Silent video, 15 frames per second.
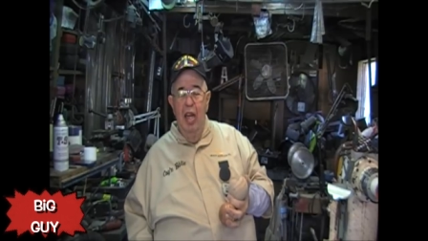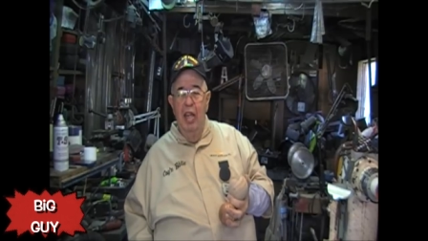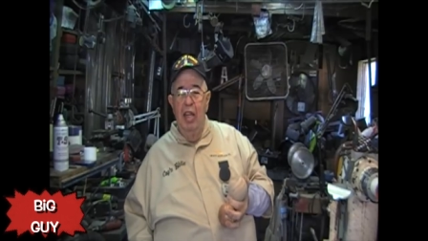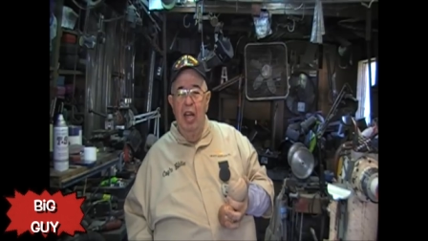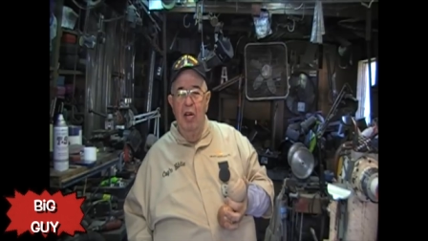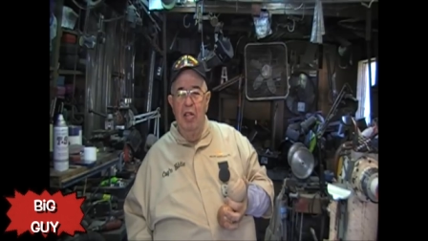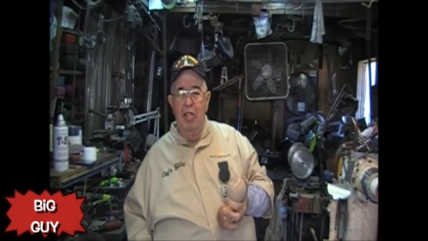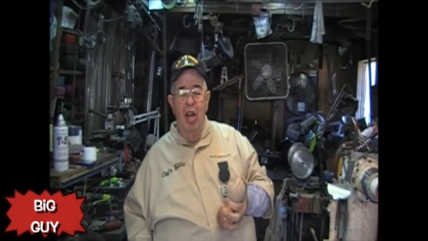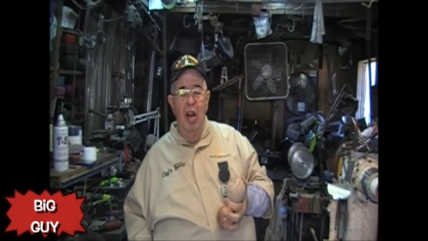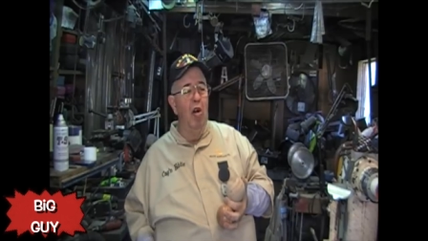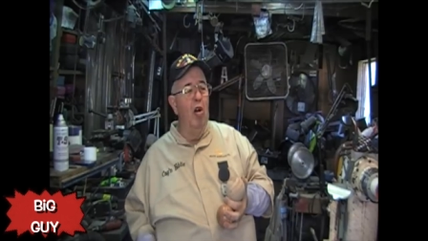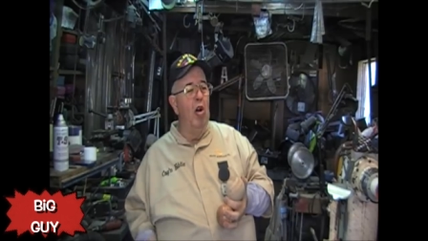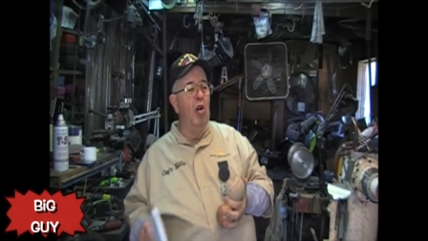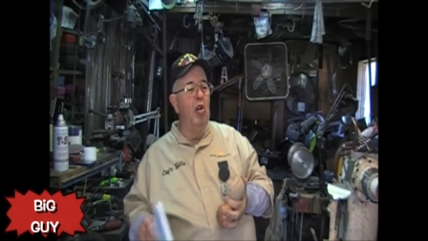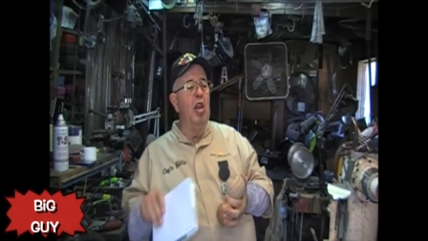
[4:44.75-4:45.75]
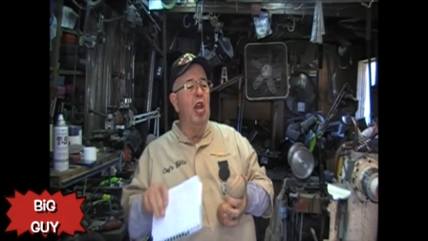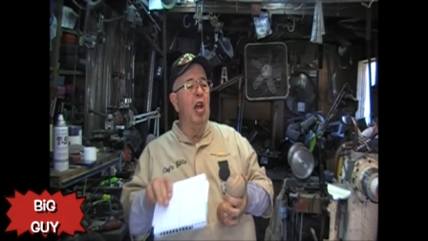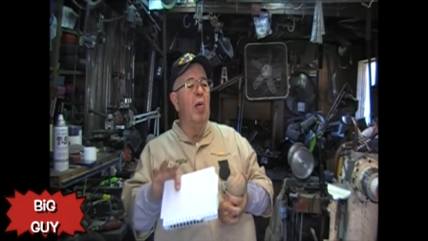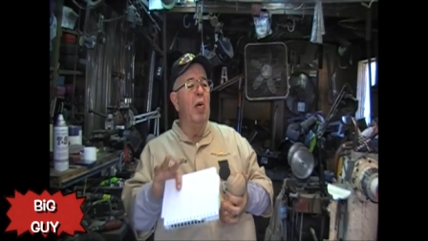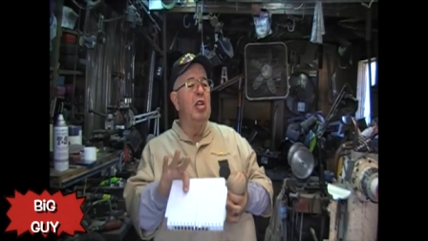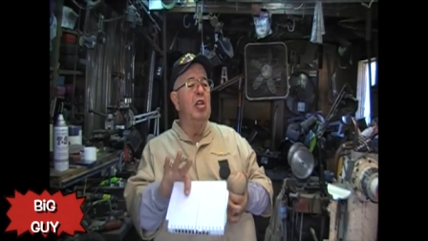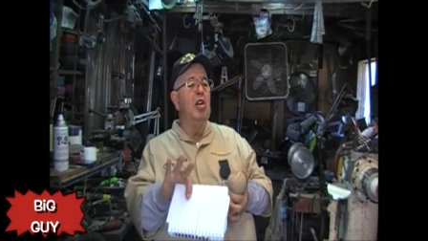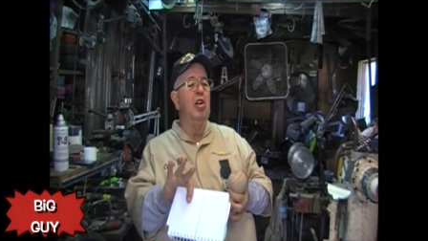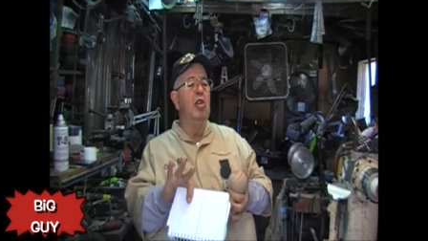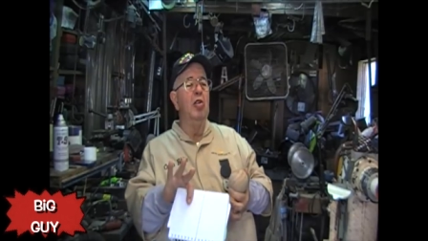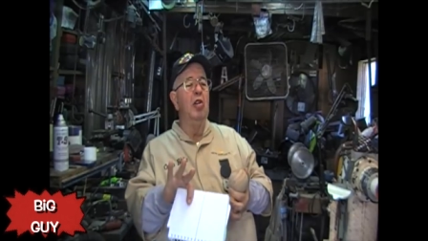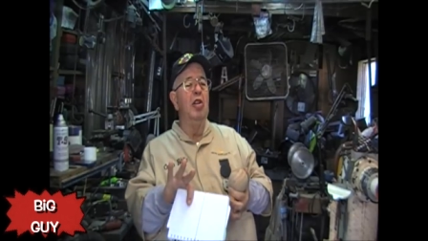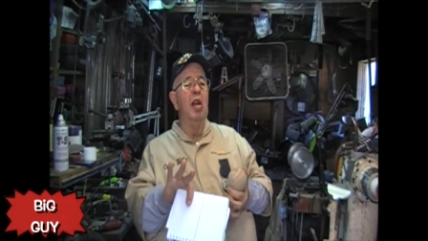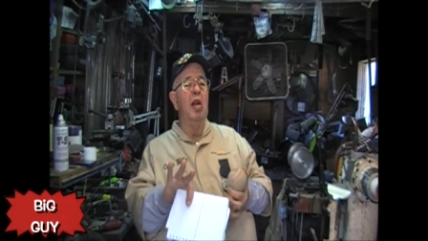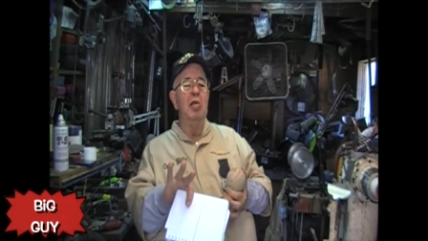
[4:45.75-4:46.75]
They don't say, oh, no, you got to wait till I do
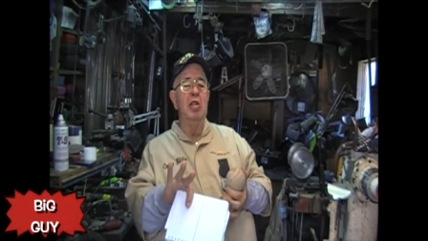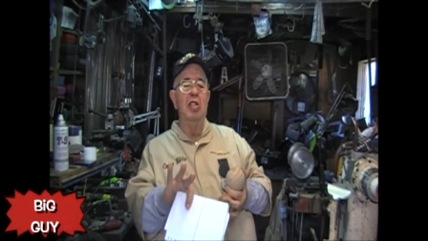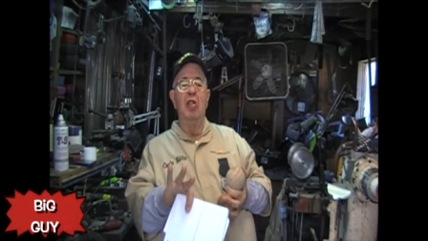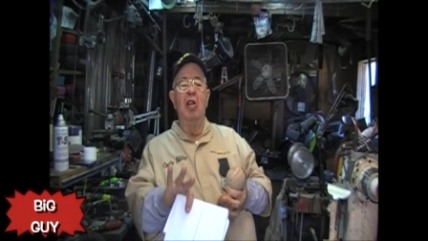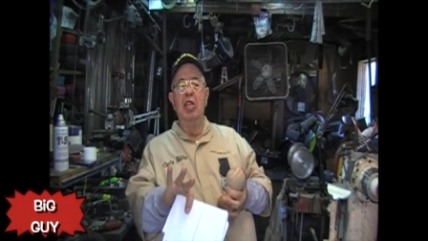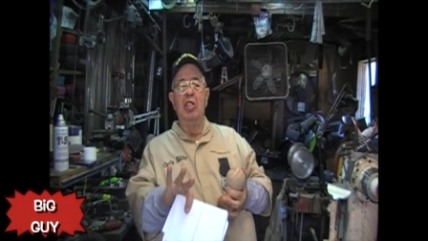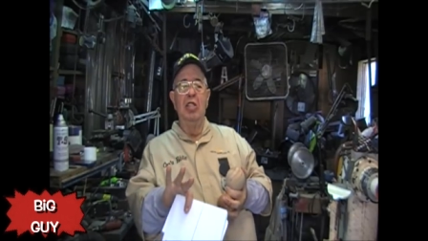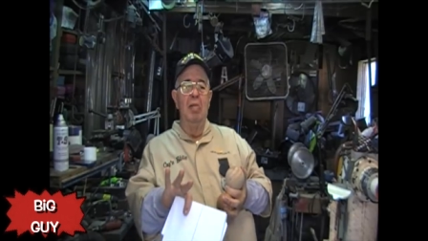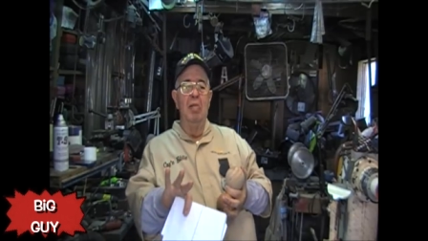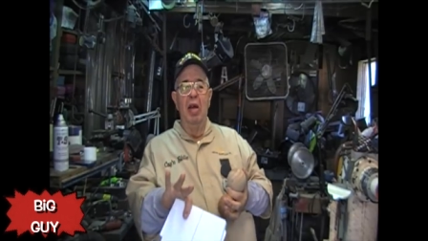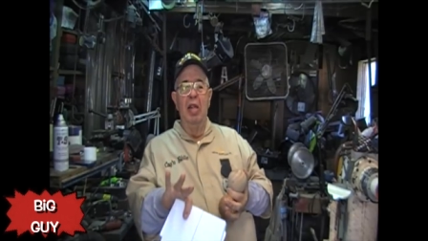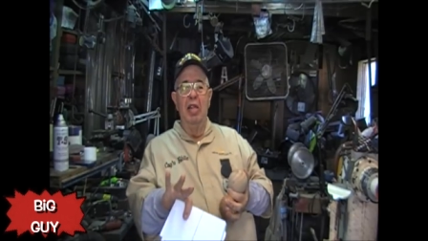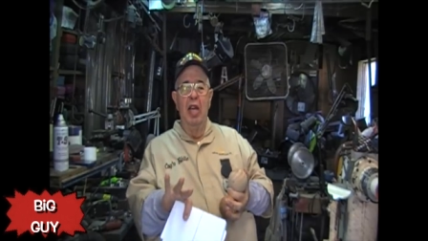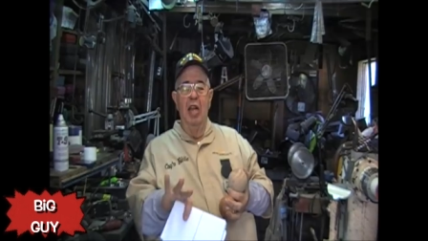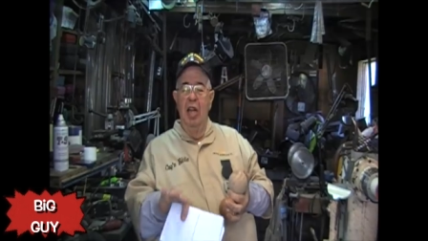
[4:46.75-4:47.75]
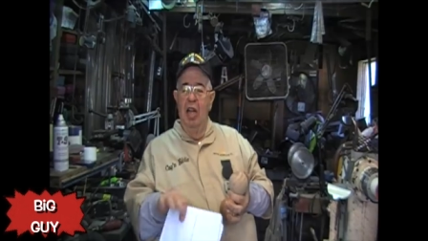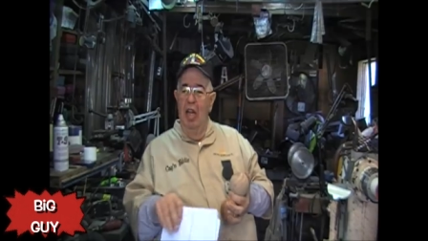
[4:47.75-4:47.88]
the demonstration about that.